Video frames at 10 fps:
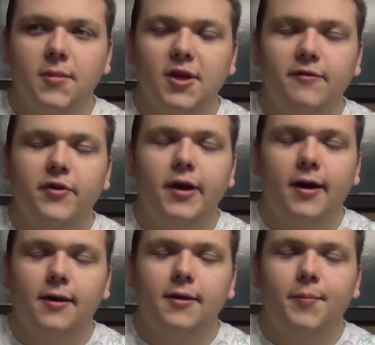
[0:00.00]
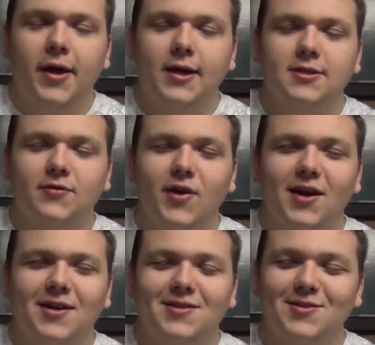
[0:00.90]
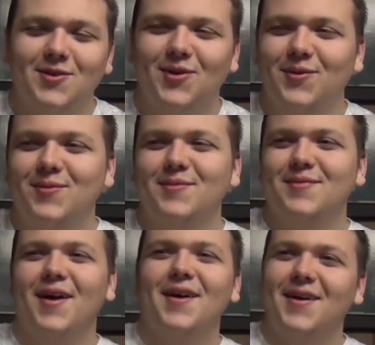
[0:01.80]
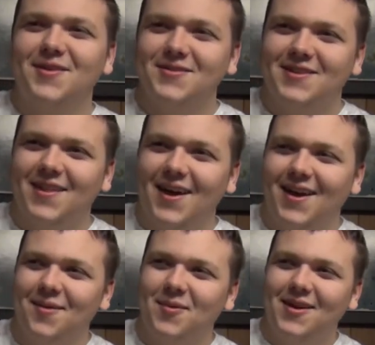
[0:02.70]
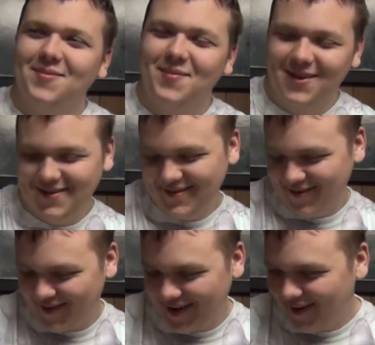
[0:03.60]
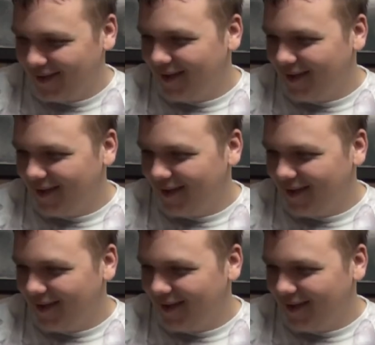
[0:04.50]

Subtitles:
Even on the backs of gods? No. I don't see that happening, but okay.